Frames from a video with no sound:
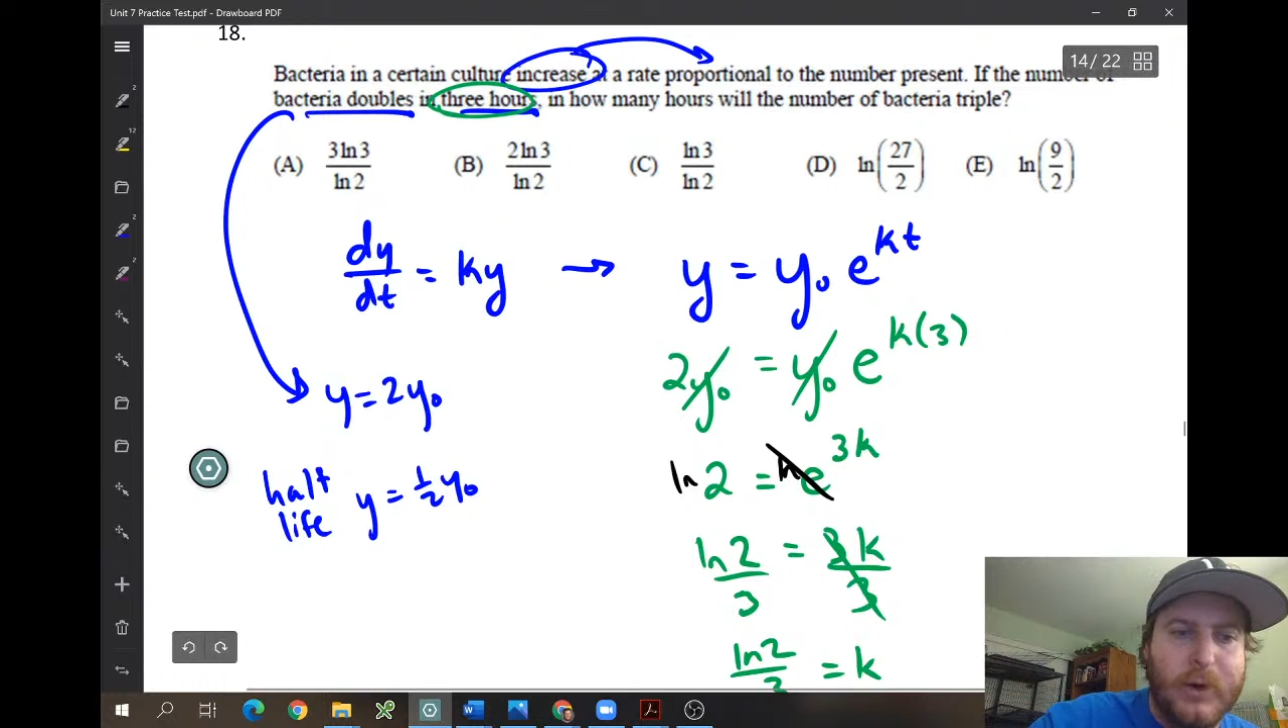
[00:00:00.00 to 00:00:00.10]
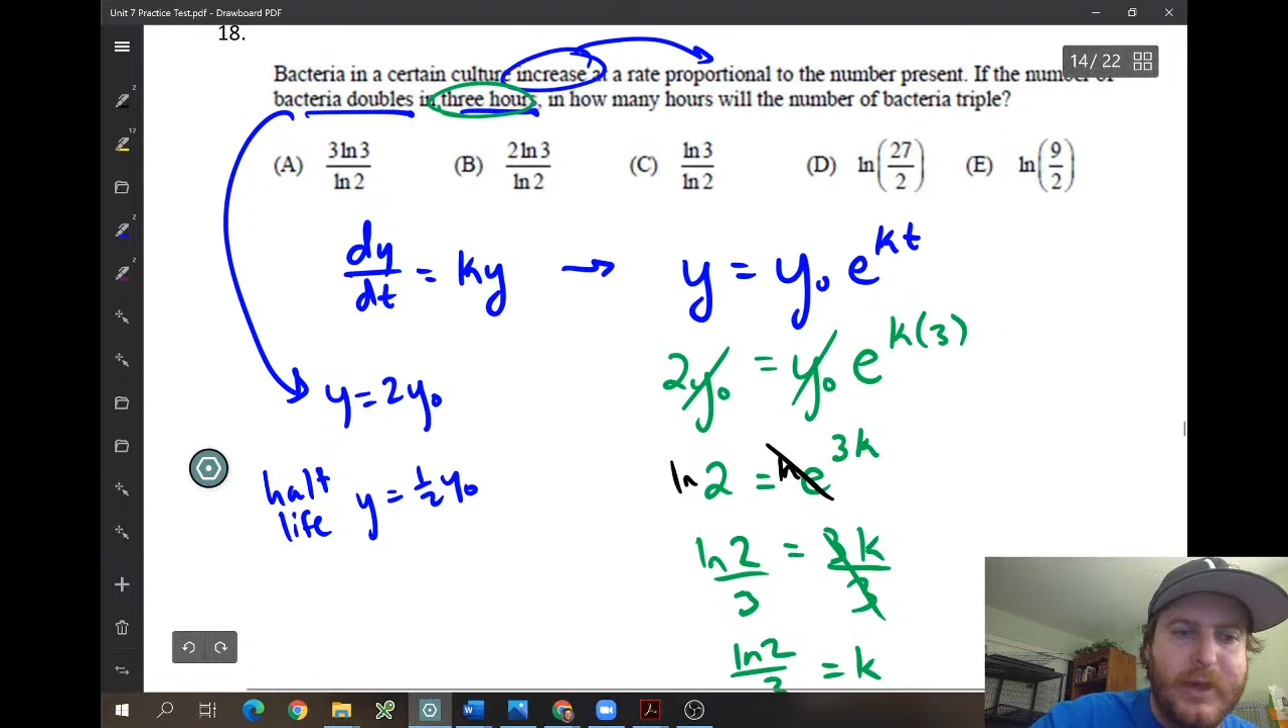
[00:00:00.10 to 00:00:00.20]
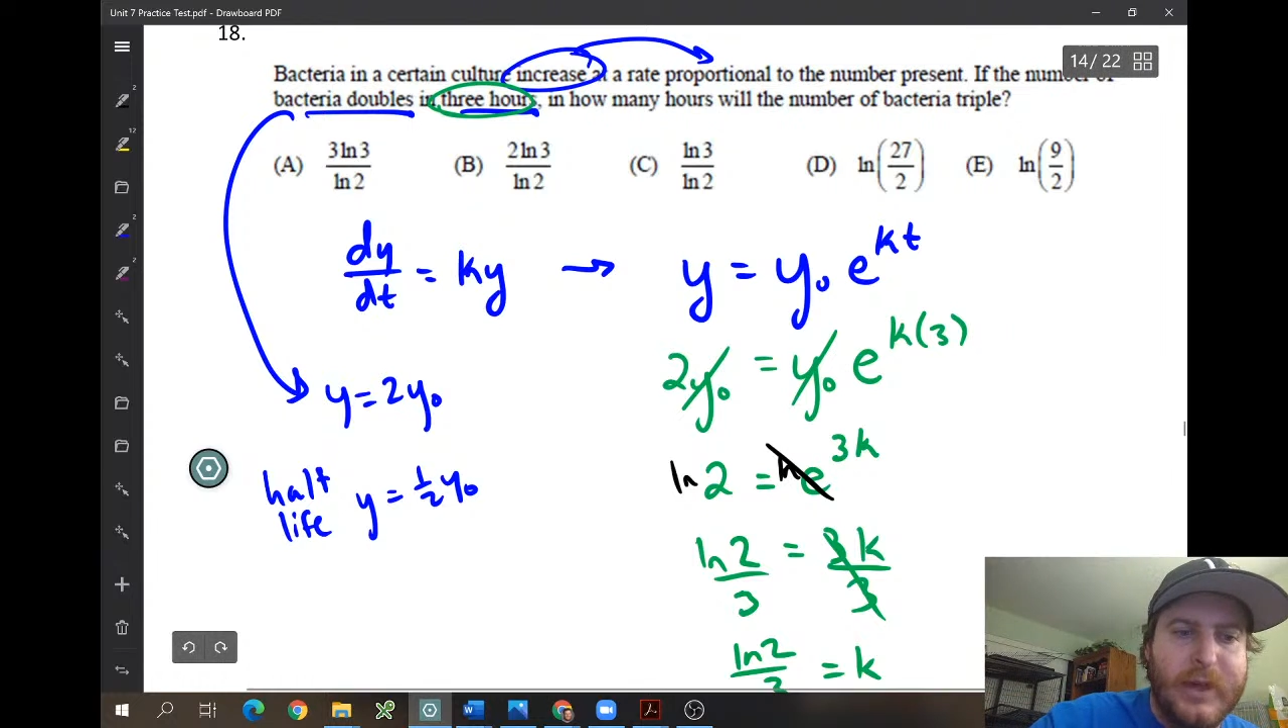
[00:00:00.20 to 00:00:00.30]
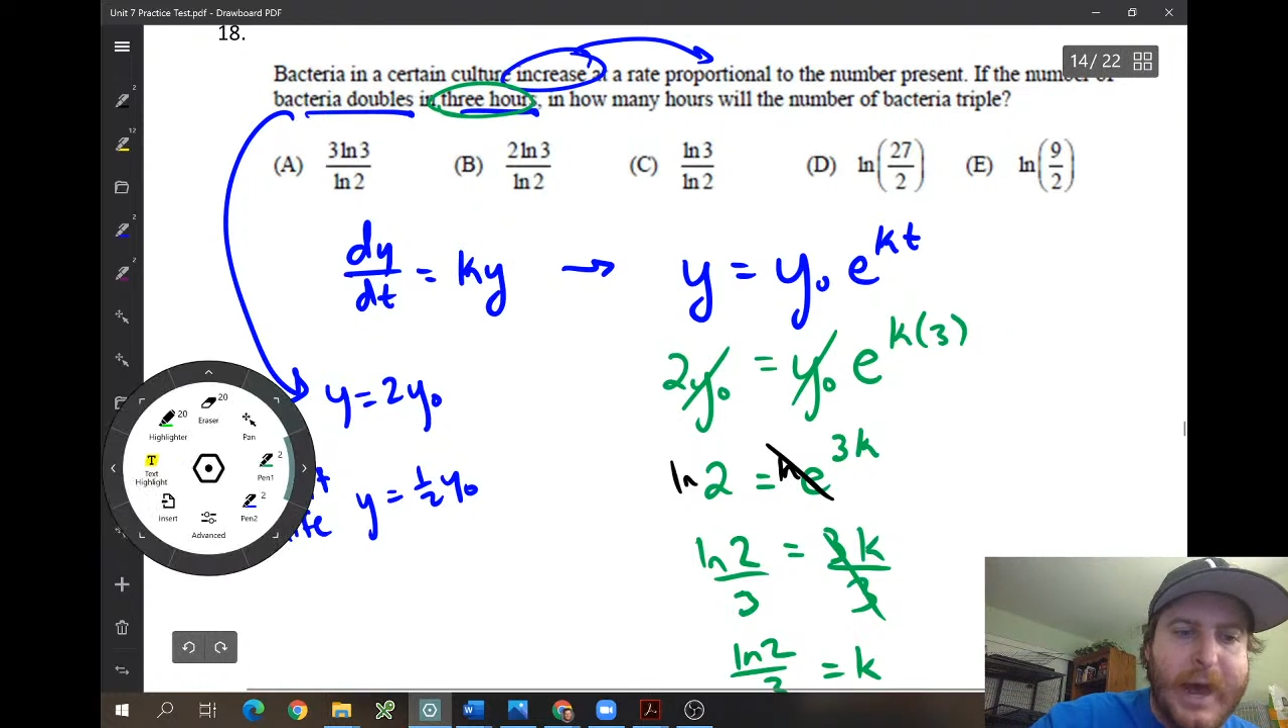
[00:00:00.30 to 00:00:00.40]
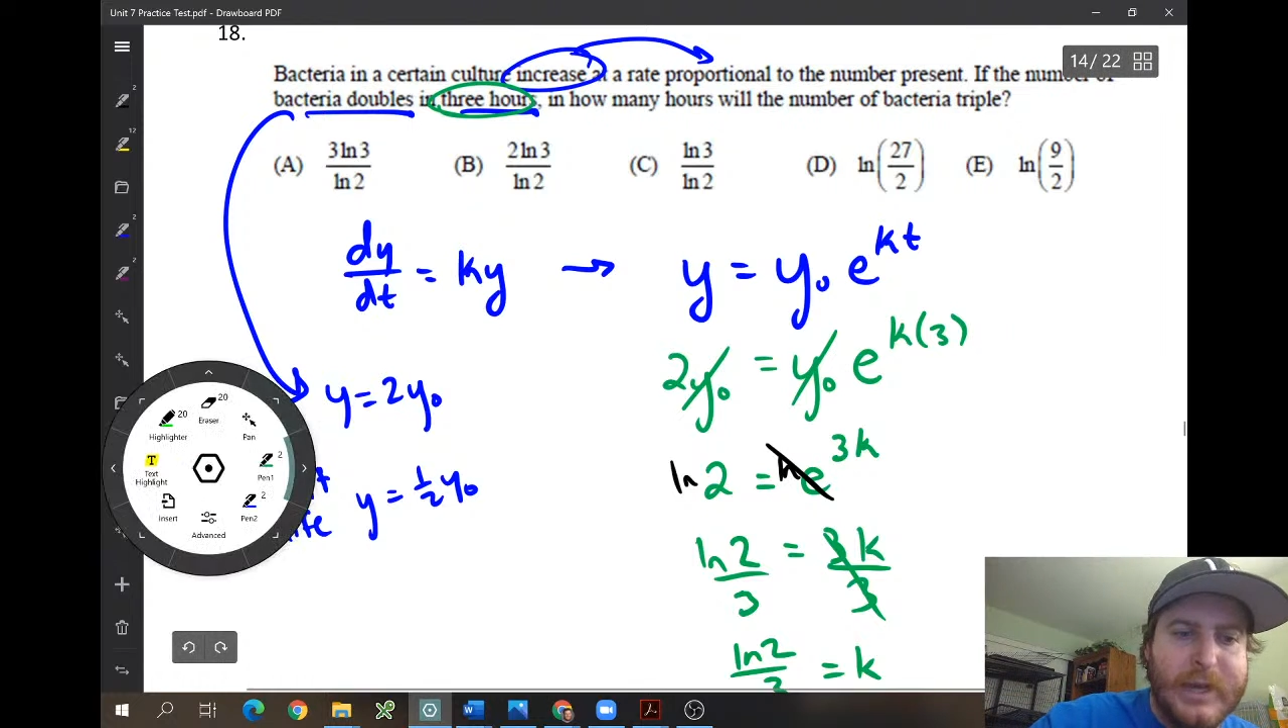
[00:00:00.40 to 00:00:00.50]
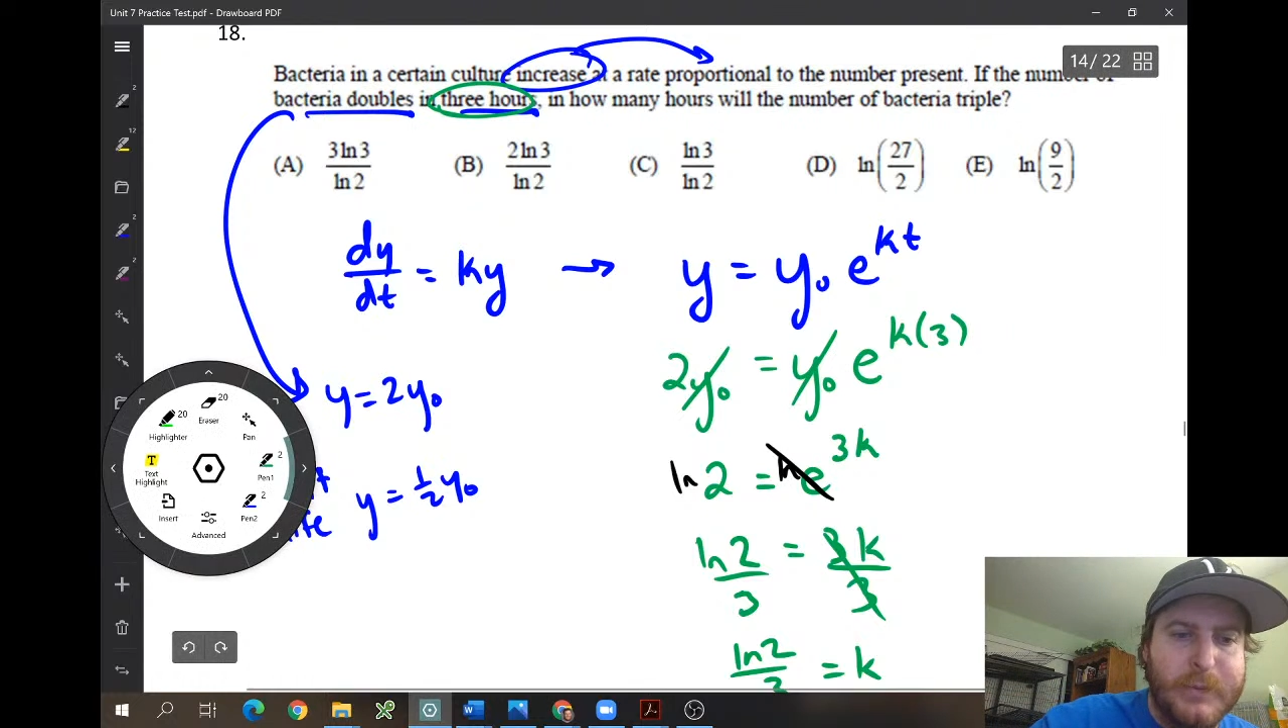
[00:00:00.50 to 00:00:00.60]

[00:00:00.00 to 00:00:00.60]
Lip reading: They asked